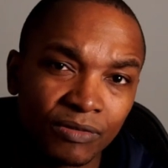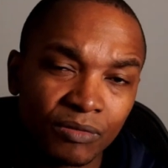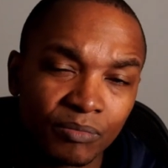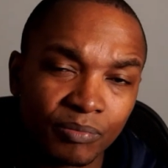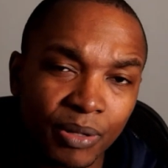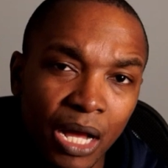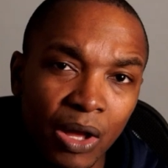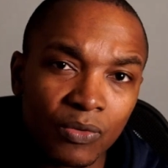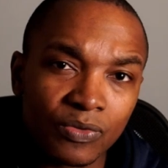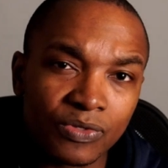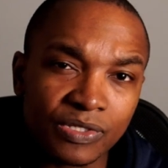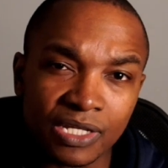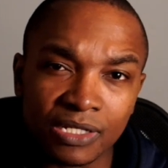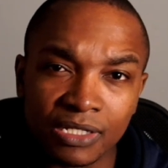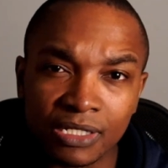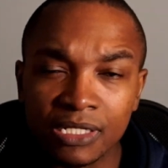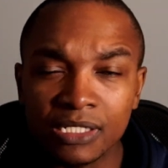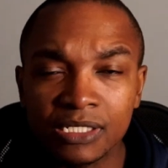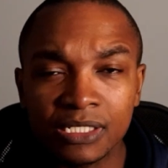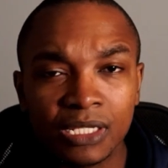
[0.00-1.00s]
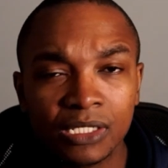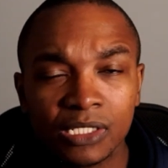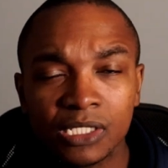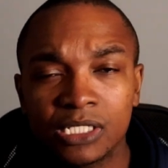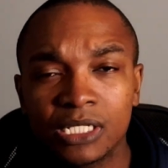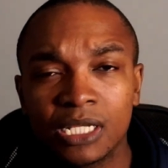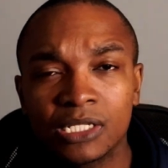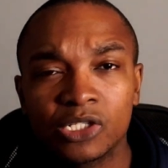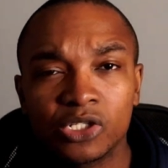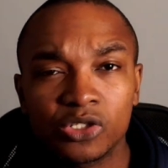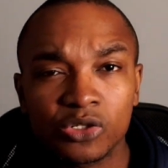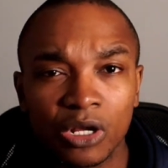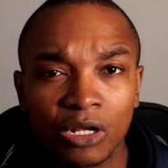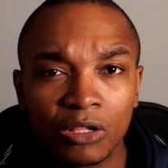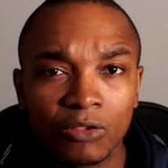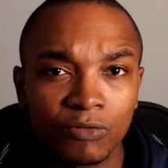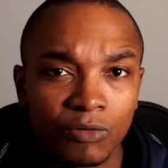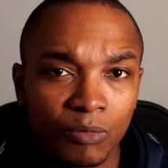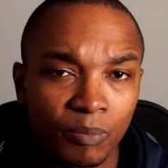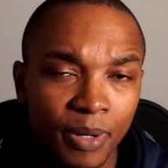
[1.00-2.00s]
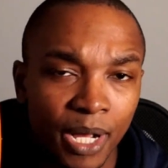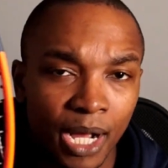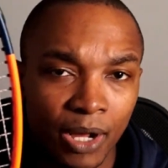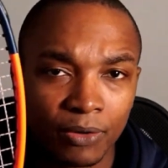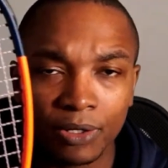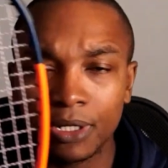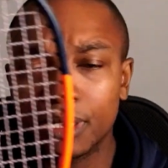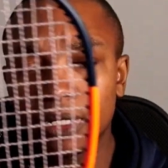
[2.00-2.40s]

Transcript: pounds, and he says he doesn't struggle for power.